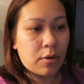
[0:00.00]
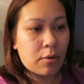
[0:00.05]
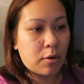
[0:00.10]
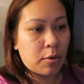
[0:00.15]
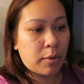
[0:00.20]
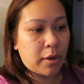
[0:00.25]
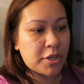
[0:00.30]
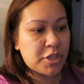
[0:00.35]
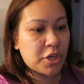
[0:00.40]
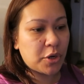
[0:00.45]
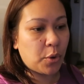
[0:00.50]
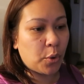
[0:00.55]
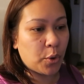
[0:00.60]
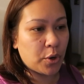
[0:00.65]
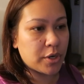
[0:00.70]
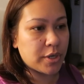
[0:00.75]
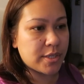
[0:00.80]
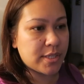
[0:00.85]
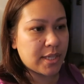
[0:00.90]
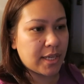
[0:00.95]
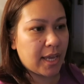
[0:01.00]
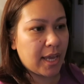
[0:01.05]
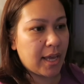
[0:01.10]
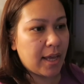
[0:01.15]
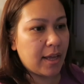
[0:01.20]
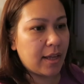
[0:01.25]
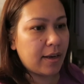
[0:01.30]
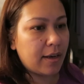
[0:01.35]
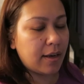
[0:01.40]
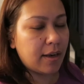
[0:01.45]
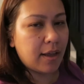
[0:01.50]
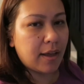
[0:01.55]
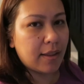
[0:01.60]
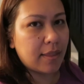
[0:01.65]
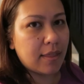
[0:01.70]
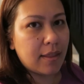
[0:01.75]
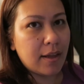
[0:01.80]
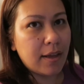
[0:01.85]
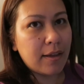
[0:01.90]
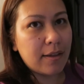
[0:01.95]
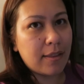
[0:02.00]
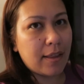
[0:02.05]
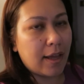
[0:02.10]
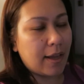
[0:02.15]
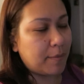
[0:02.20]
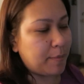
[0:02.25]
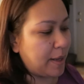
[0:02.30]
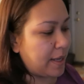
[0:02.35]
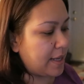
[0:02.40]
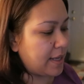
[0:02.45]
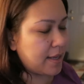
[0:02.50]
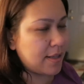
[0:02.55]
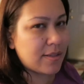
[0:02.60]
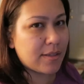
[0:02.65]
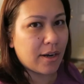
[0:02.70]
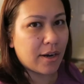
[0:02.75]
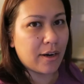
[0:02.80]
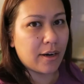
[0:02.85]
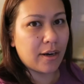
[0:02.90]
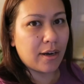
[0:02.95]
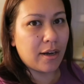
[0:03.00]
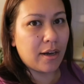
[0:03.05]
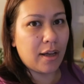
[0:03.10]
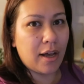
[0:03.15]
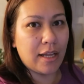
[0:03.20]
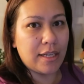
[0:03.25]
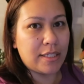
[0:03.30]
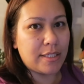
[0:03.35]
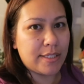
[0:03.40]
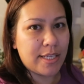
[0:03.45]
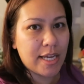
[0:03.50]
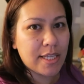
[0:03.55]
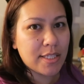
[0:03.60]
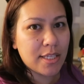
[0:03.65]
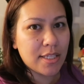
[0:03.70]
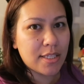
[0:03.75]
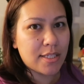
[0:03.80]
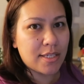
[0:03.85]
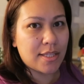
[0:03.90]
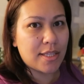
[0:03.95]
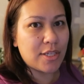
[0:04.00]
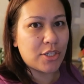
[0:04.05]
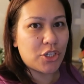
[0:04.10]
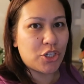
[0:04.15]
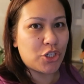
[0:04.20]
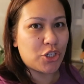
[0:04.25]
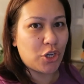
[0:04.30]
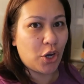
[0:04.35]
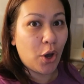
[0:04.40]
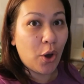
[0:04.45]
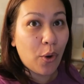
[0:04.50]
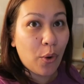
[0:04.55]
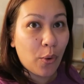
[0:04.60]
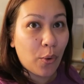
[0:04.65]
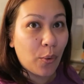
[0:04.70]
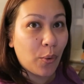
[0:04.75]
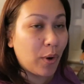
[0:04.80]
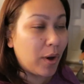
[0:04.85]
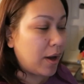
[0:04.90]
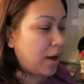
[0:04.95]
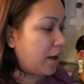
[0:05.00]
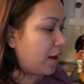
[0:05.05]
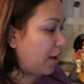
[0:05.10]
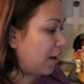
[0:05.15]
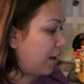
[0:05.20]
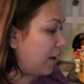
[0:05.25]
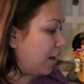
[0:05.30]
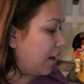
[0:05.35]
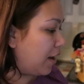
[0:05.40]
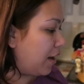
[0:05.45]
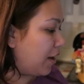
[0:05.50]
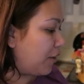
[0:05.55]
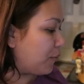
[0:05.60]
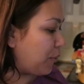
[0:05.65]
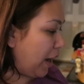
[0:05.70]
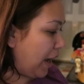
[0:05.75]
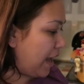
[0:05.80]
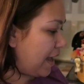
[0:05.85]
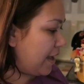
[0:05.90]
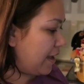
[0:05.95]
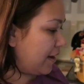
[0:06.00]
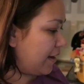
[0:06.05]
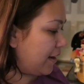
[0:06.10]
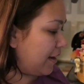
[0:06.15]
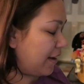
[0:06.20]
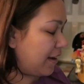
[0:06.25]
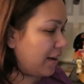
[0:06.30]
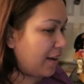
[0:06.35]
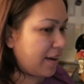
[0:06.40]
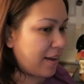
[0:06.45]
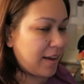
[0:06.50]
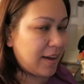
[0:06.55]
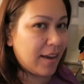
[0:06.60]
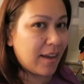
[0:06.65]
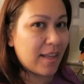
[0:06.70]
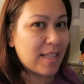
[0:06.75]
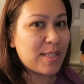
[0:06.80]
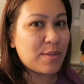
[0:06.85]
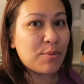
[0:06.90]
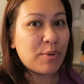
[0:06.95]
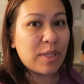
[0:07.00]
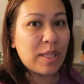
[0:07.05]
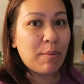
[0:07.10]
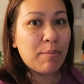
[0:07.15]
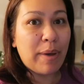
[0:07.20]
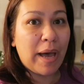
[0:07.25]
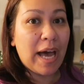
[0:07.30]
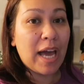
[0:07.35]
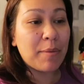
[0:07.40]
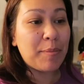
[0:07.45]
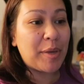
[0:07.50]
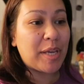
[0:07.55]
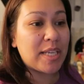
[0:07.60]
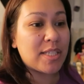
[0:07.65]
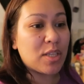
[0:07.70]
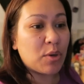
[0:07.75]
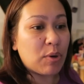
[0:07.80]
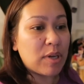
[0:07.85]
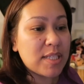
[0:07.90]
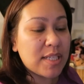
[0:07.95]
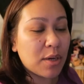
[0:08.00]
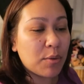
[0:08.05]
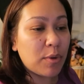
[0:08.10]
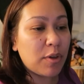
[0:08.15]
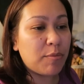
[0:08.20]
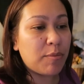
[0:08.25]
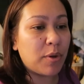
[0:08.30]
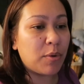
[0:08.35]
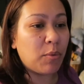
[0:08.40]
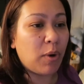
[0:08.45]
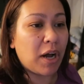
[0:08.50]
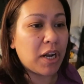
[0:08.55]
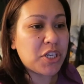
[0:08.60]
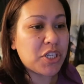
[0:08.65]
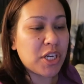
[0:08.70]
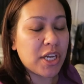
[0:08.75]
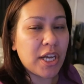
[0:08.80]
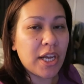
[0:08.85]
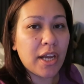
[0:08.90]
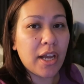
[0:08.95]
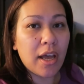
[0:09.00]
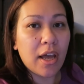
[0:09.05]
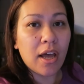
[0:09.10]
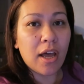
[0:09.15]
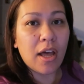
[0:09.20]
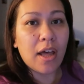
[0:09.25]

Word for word: We're watching Hoarders again. I think like my kids are addicted to this show, right? It's really bad because the ones that we've been watching,